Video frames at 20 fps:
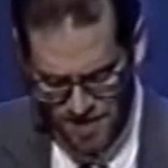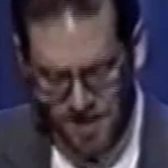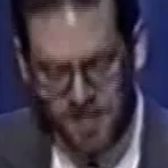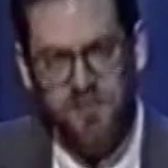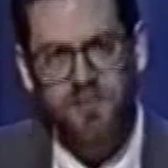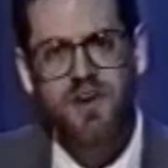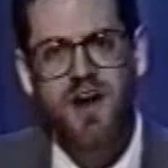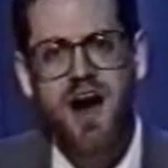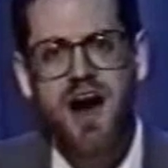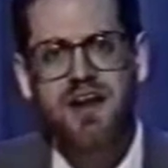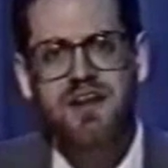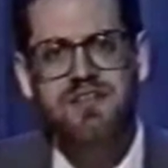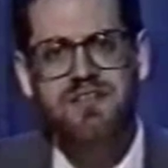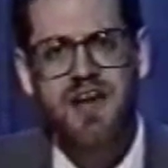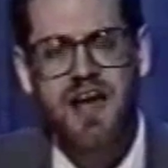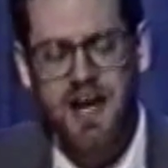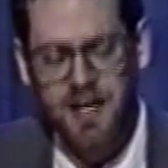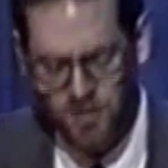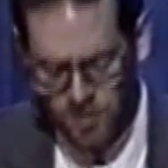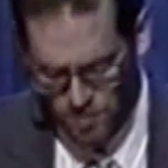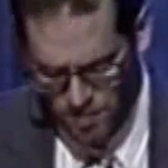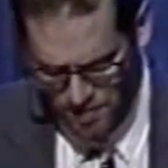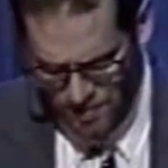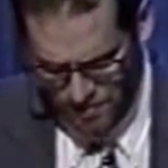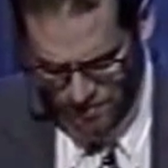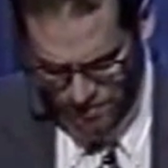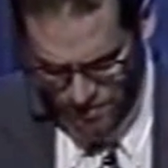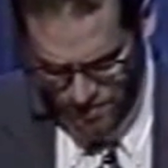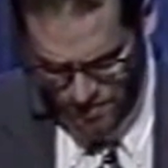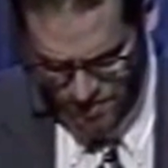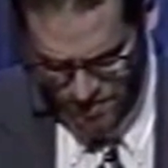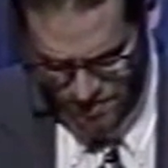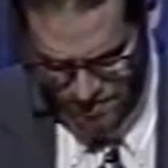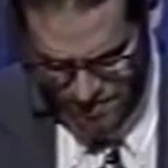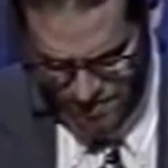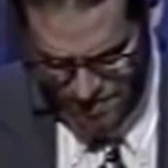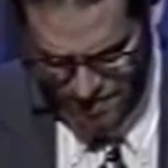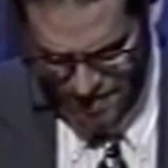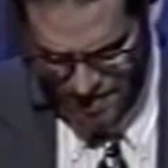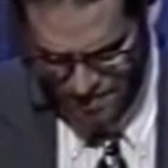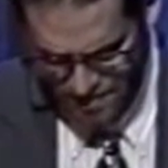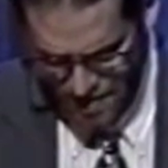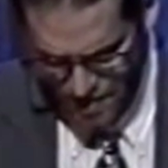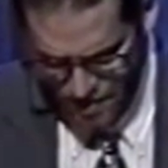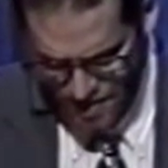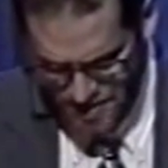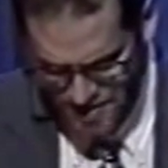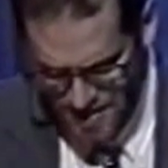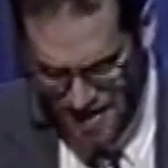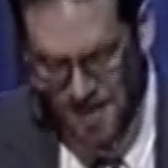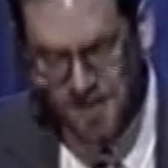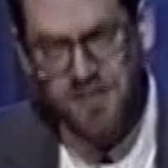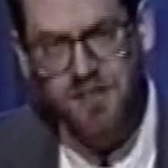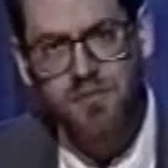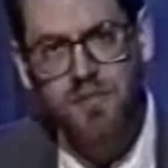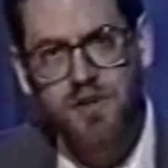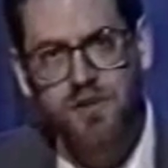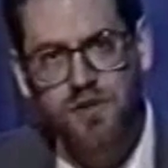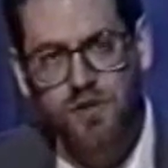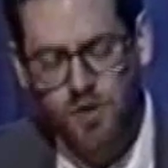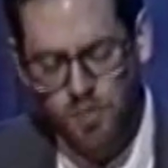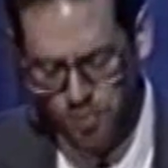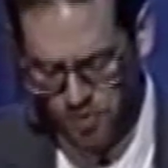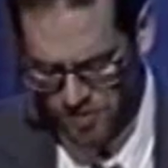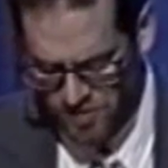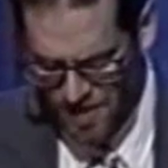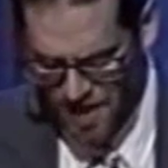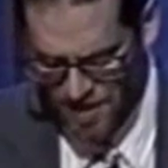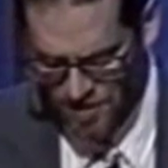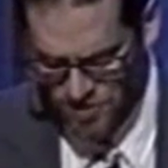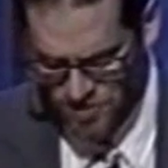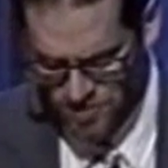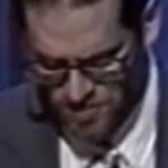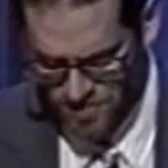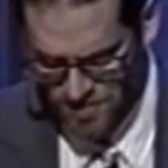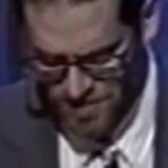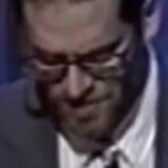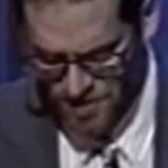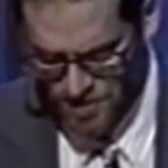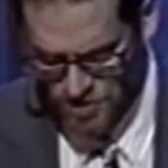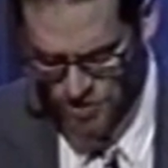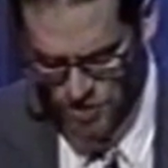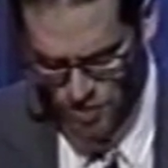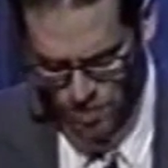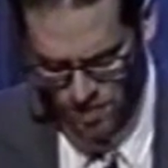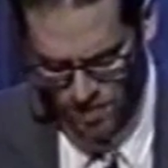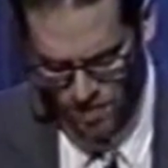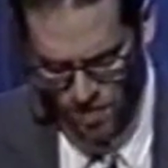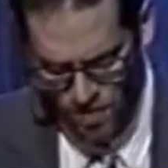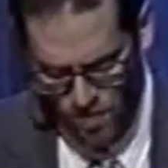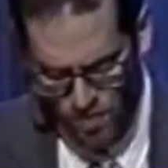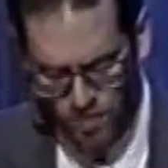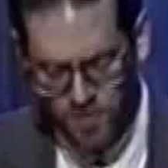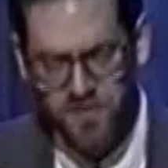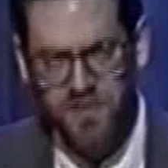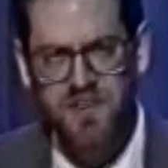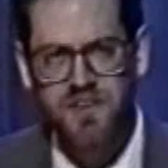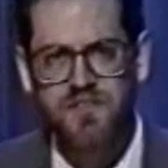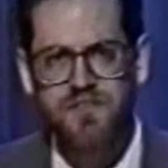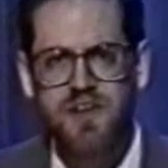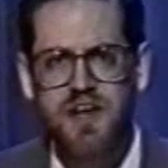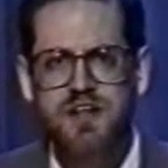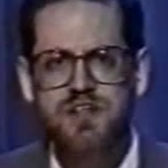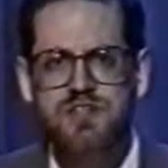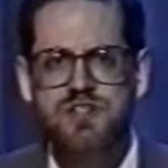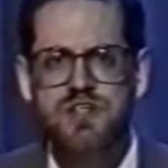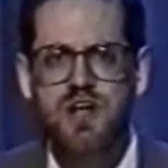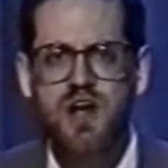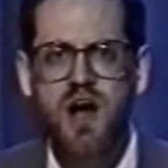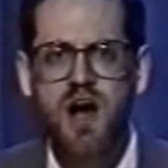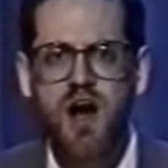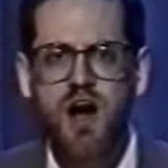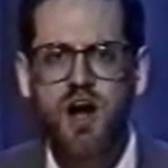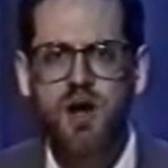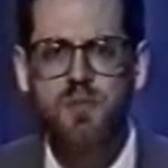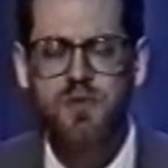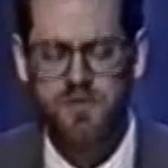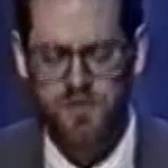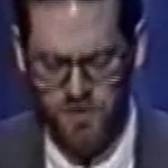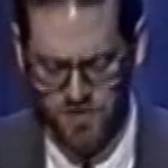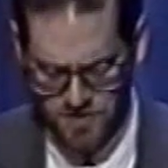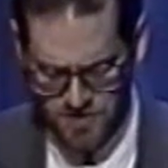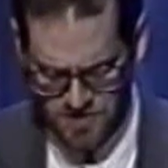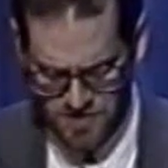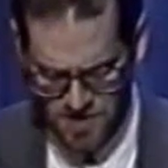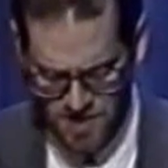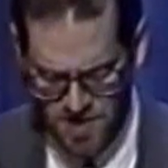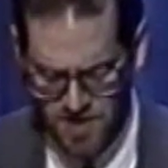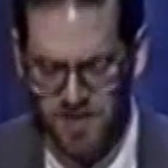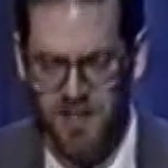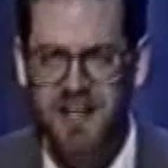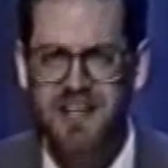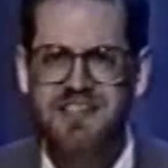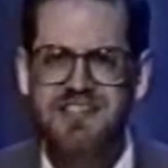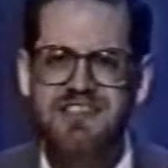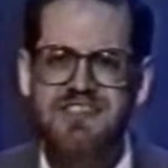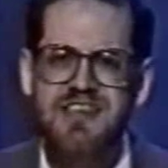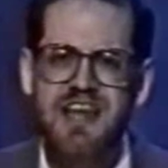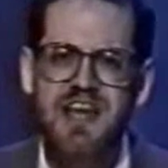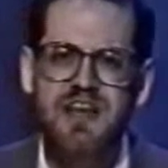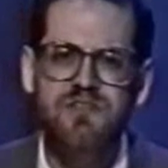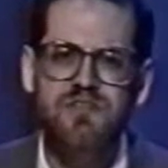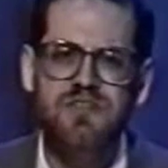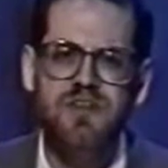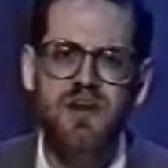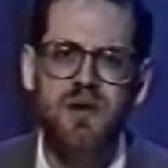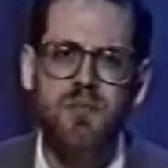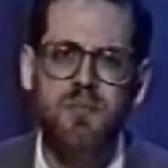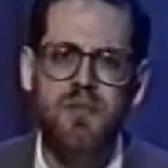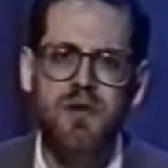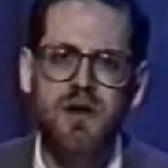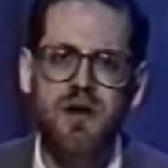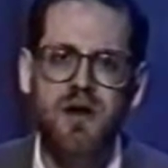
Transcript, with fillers: If God is angry with a sinner and Mary takes him under her protection, she withholds the avenging arm of her son and saves him.